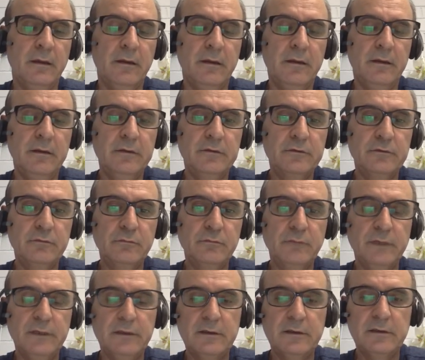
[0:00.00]
And to
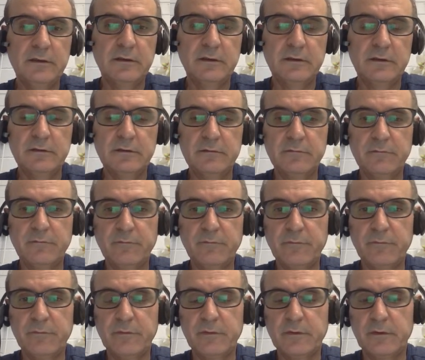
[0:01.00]
make
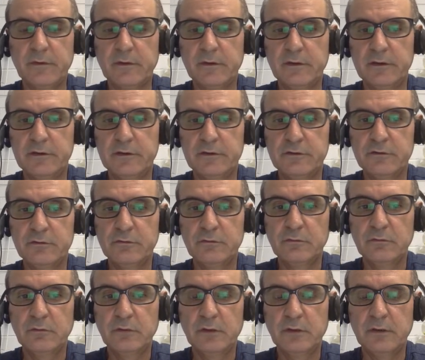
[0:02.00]
this
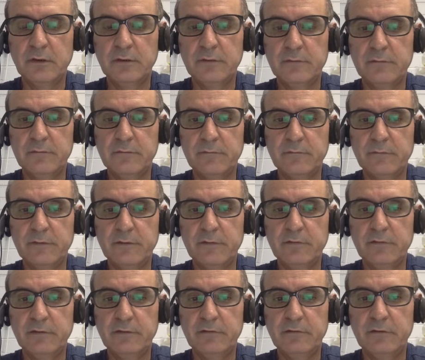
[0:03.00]
rule the
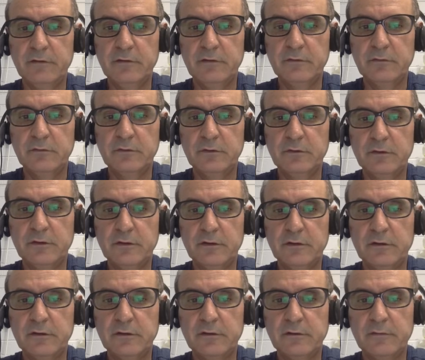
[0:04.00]
way we are doing that.
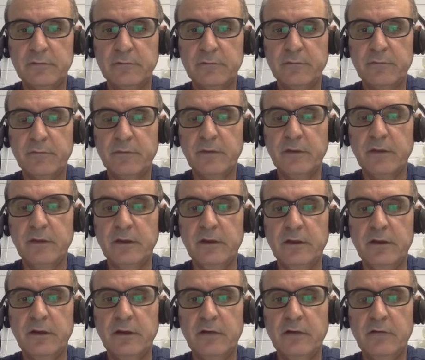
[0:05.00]

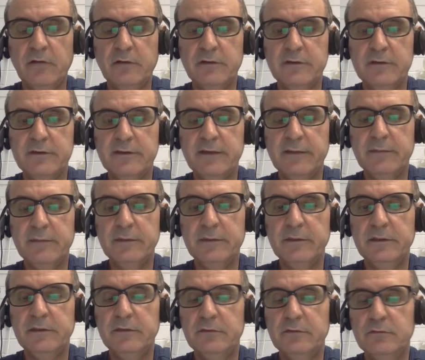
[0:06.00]
Now, what is
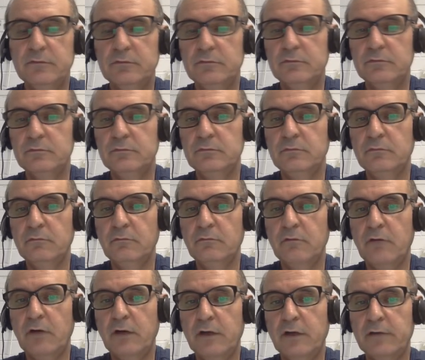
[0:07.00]
happening to
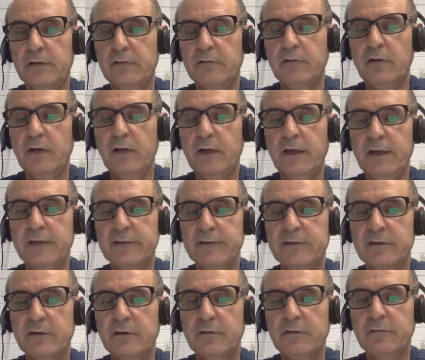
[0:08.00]
y? Y has
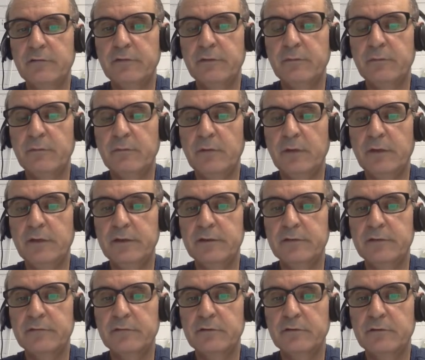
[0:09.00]
gone from
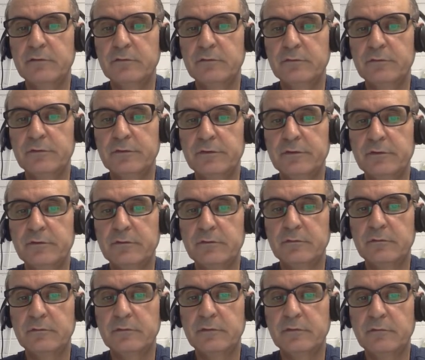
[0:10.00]
-1 to 0.
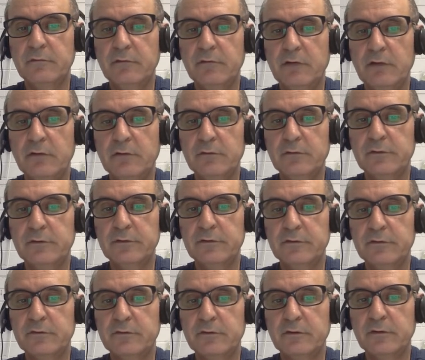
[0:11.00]
The y also is
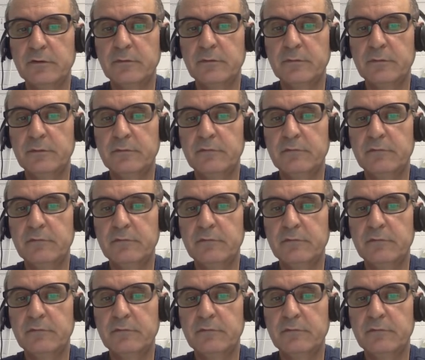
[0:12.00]
going up by 1.